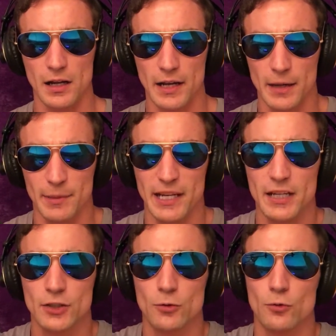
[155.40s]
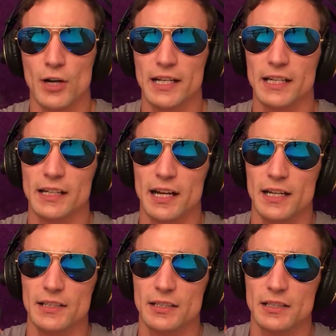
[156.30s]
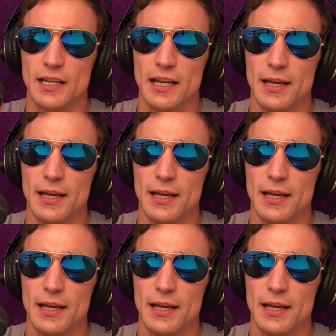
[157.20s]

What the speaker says: And I began to recognize